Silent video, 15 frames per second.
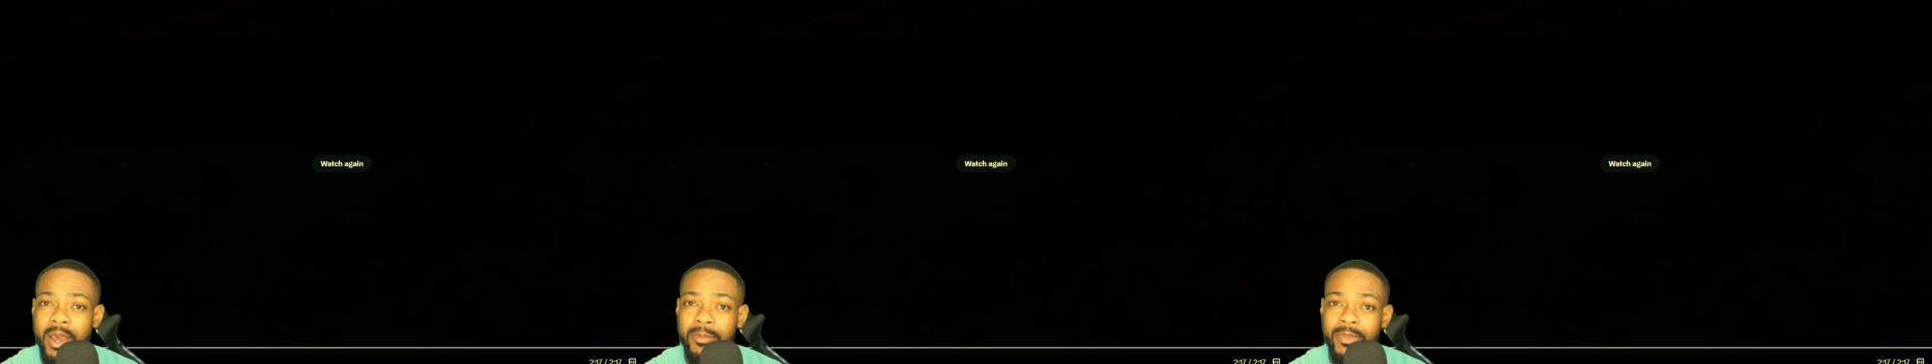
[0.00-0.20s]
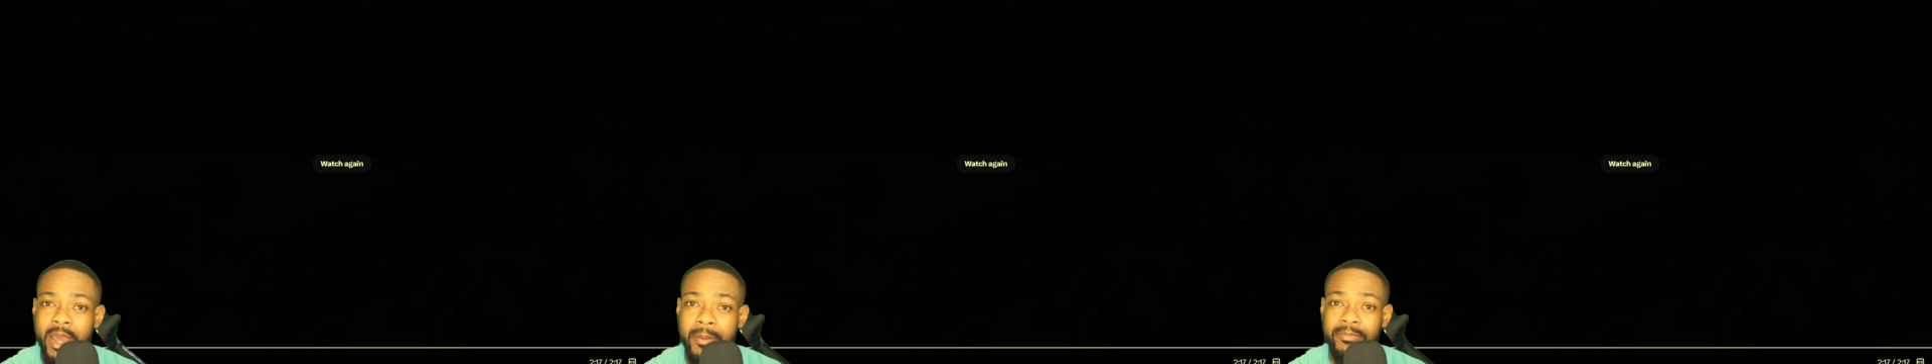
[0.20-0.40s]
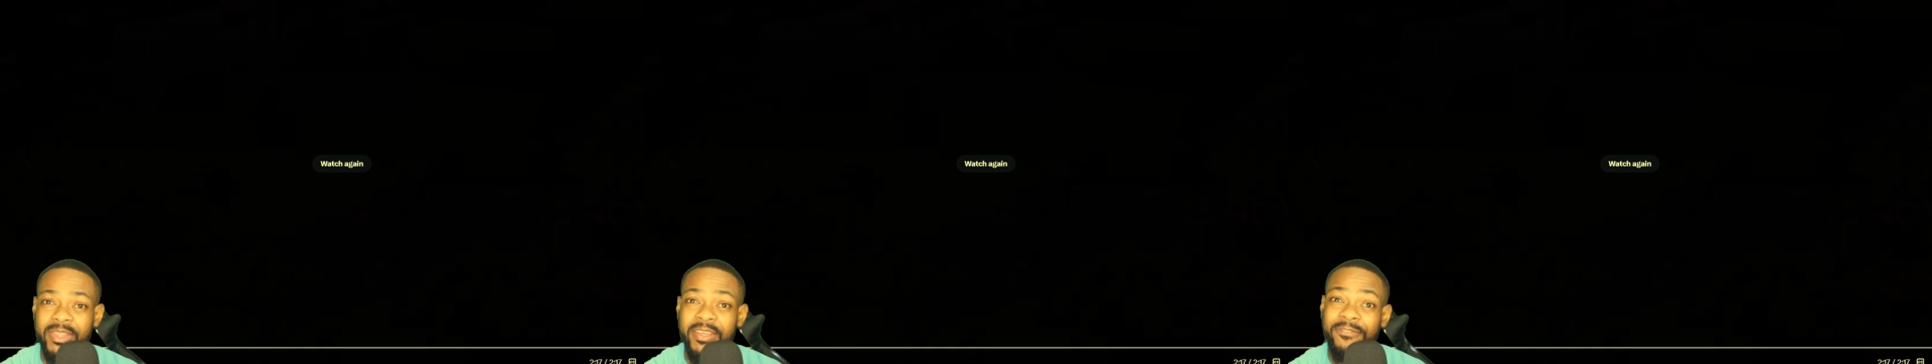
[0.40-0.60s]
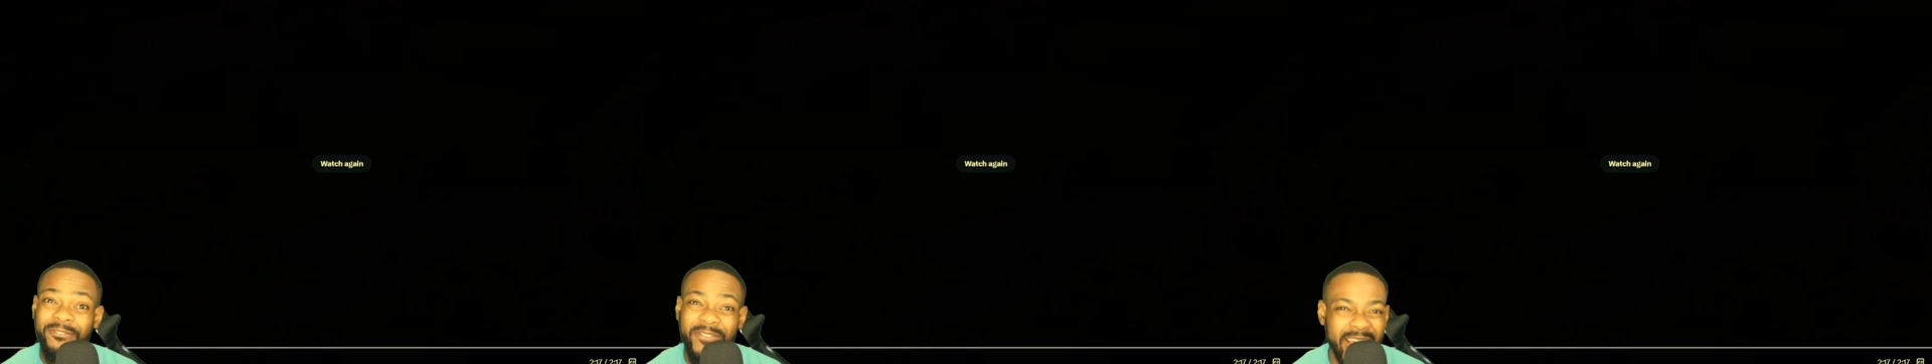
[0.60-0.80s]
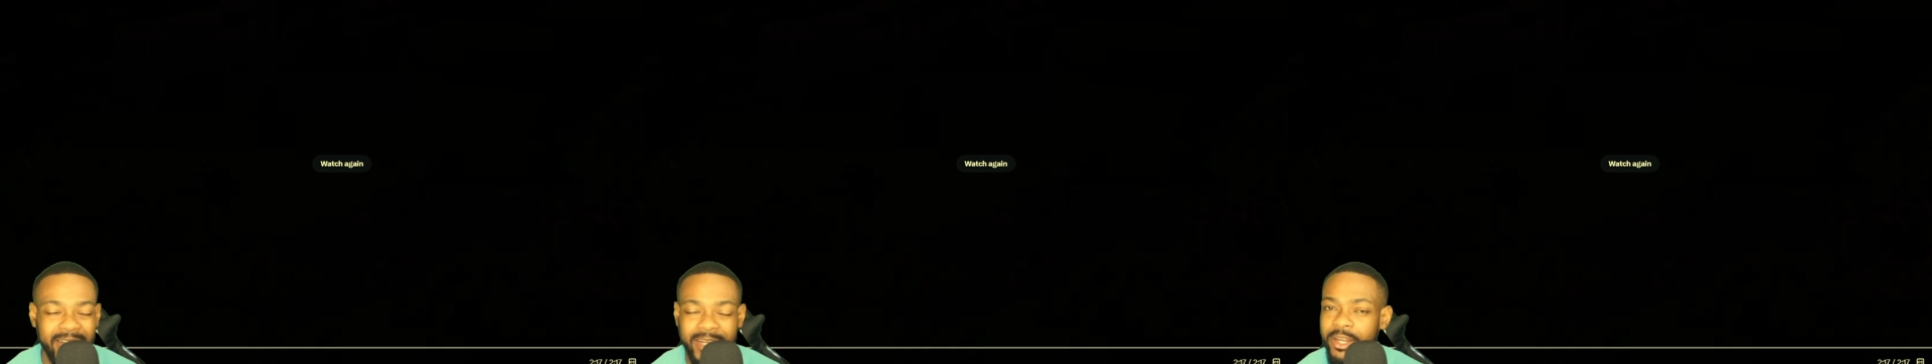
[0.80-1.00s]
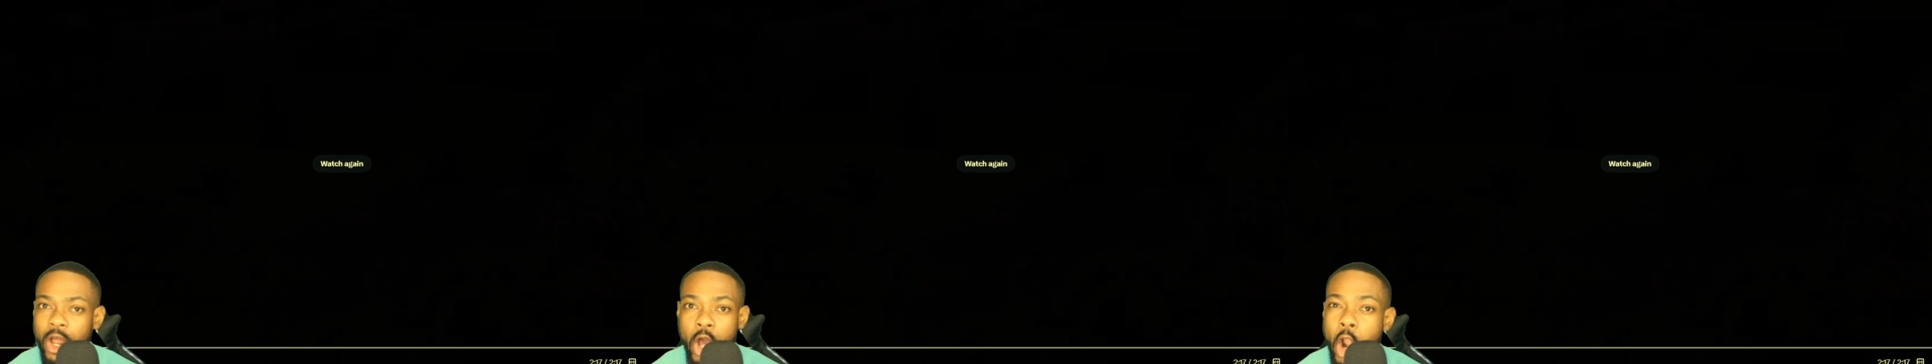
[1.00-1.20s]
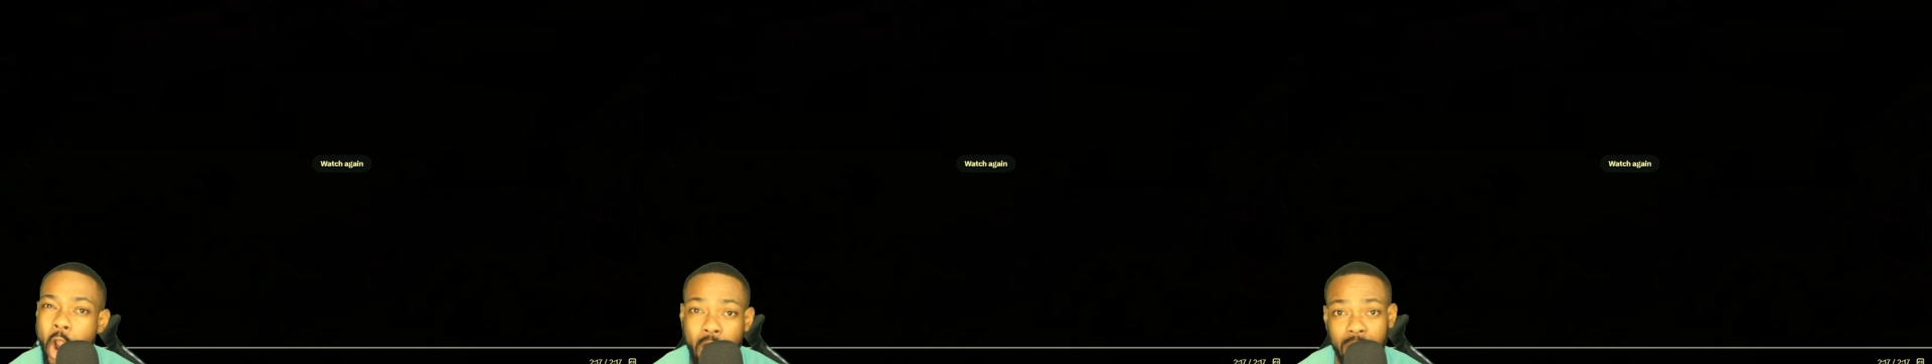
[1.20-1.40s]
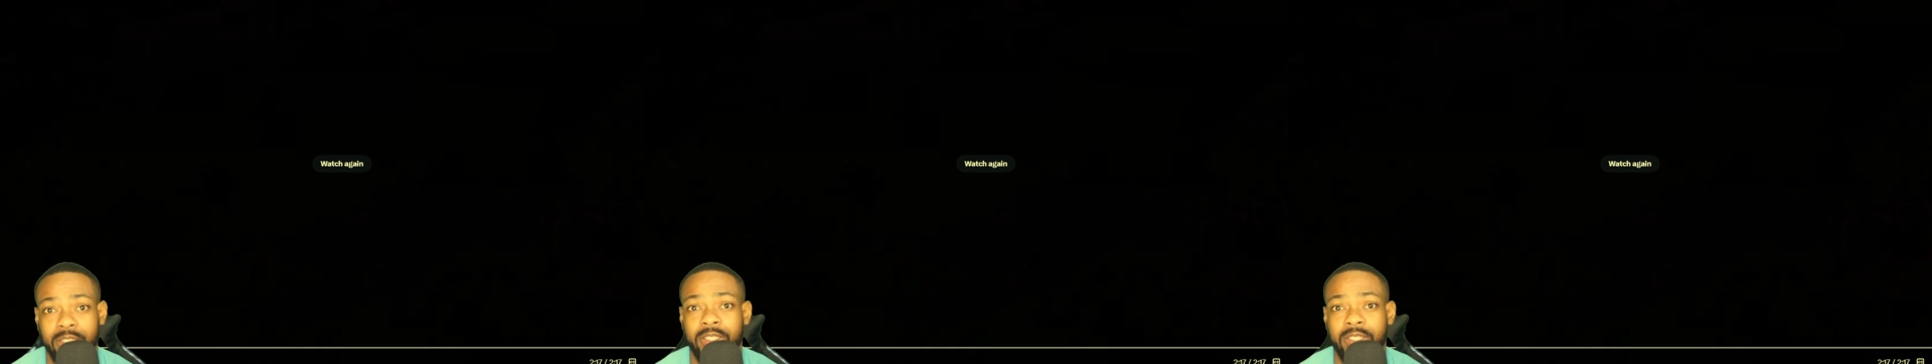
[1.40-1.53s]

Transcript: the um, um, defending a